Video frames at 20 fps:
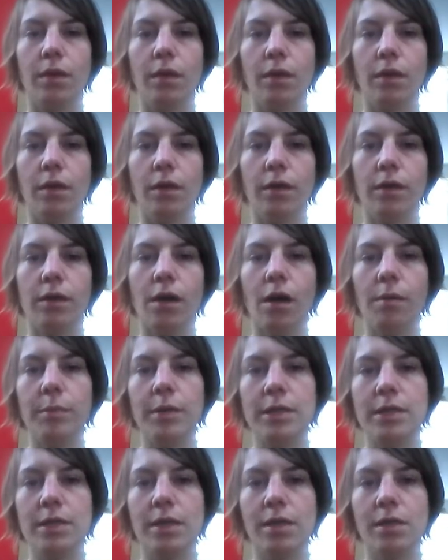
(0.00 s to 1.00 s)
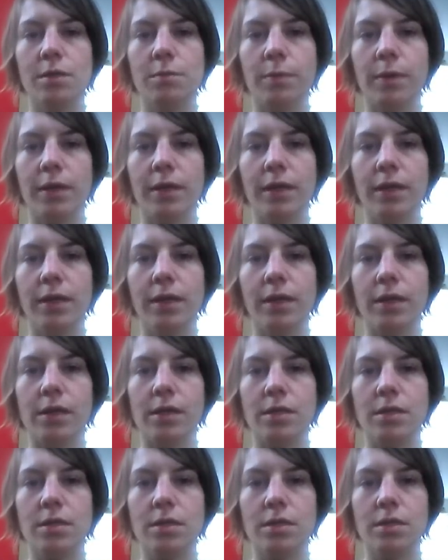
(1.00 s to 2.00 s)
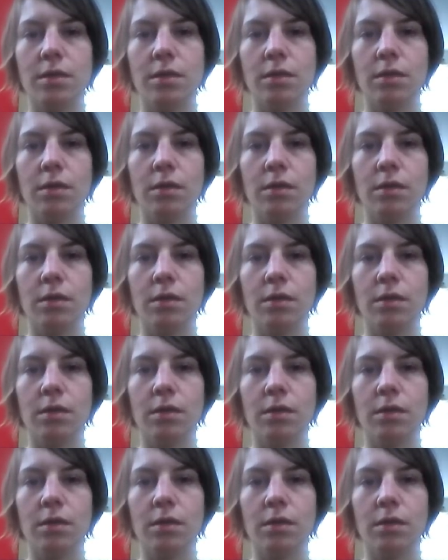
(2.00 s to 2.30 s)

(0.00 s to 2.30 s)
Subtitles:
the common sense within this